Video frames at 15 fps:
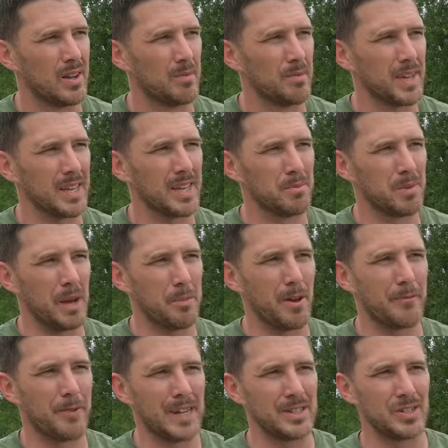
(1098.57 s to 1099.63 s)
Thinking maybe
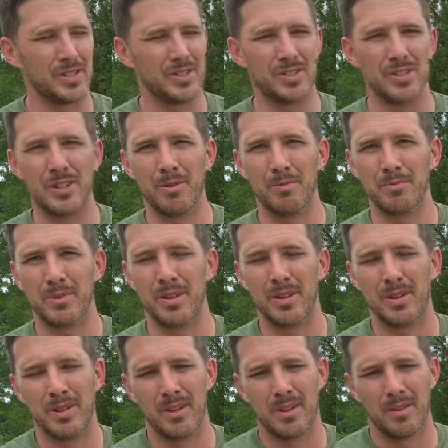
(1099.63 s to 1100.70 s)
if I just shimmed
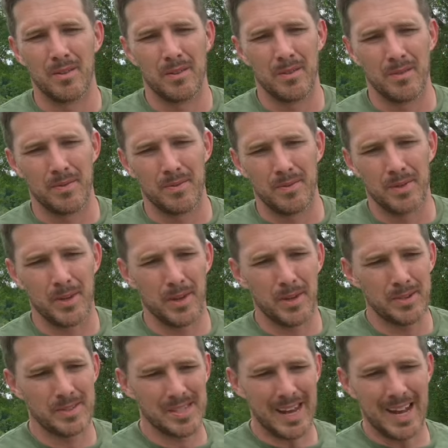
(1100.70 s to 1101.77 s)

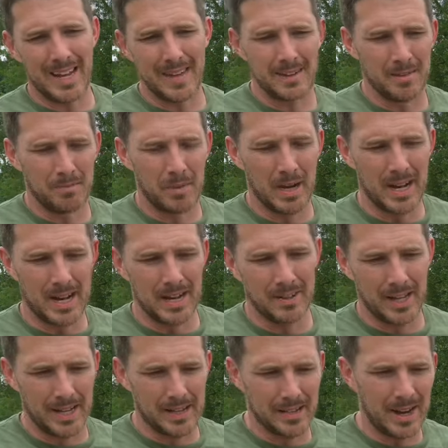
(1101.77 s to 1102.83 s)
the side behind,
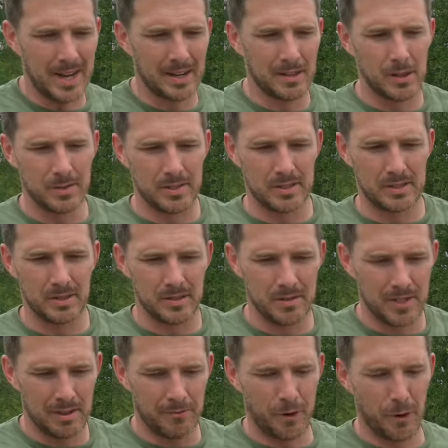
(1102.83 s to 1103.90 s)
like not closest to the
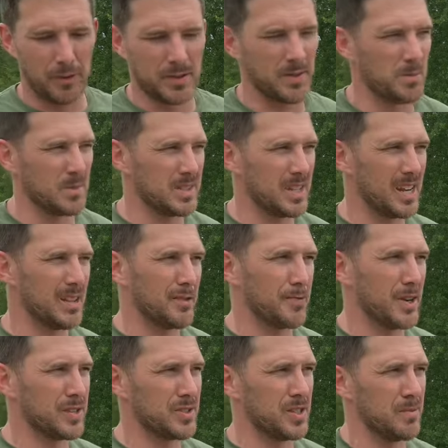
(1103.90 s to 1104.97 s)
teeth, furthest from the teeth, if
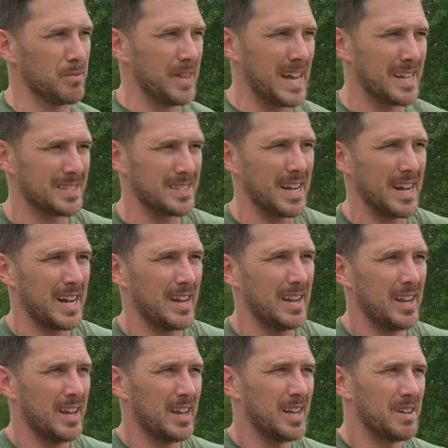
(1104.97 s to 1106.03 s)
I shimmed that side,
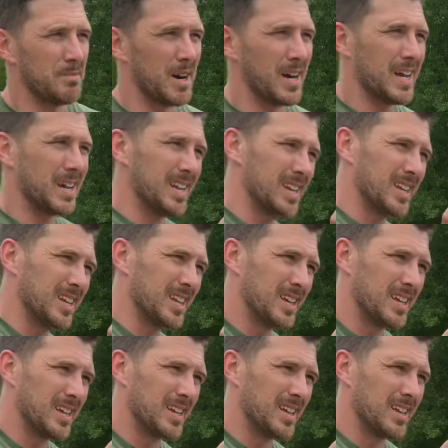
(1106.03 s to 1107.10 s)
it might
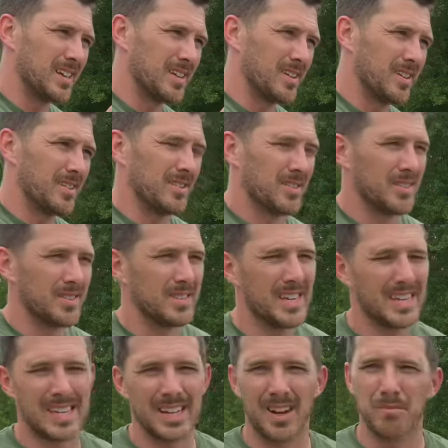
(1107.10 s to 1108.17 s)

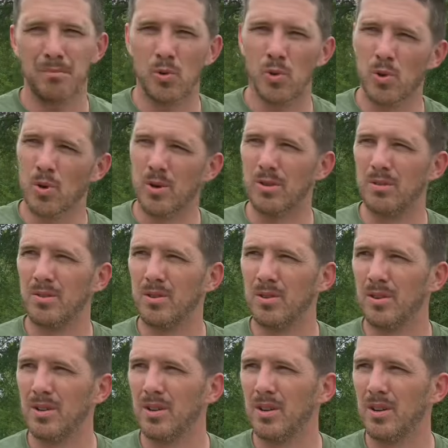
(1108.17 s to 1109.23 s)
kick it up more.
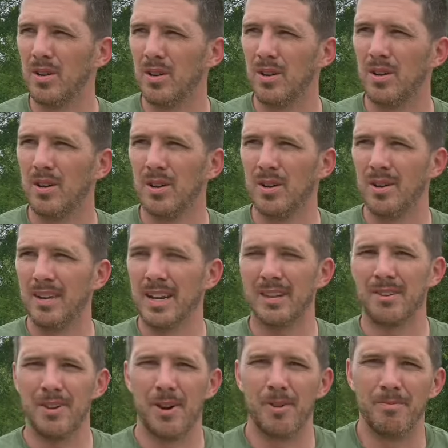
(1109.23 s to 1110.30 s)
I
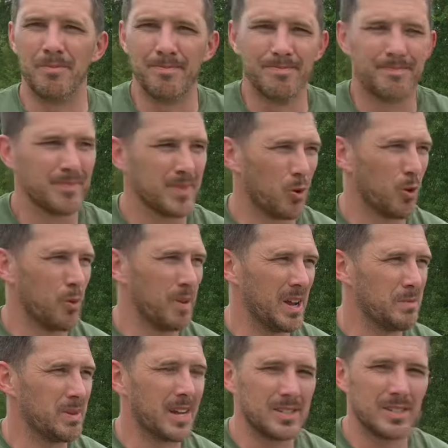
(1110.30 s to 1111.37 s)
don't know. Or
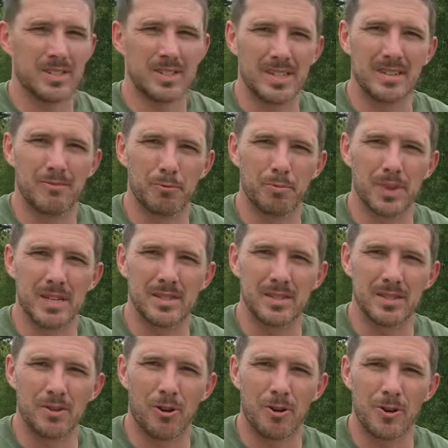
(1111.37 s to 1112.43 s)
maybe I just need to replace the
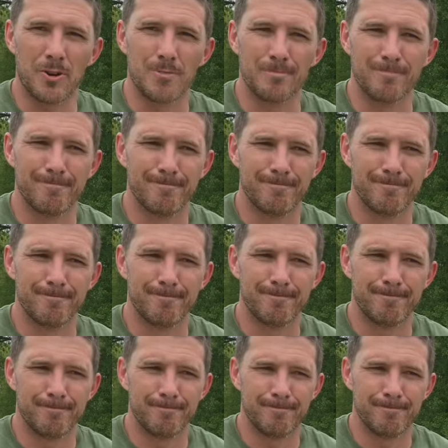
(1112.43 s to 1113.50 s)
starter.
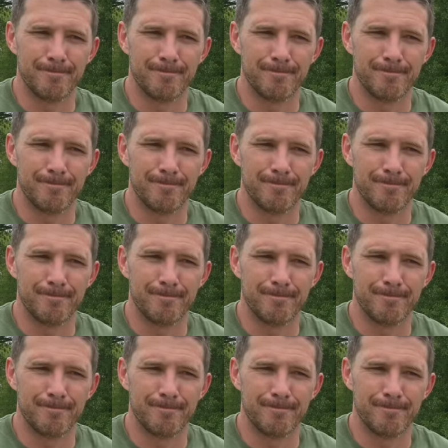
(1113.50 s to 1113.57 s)
I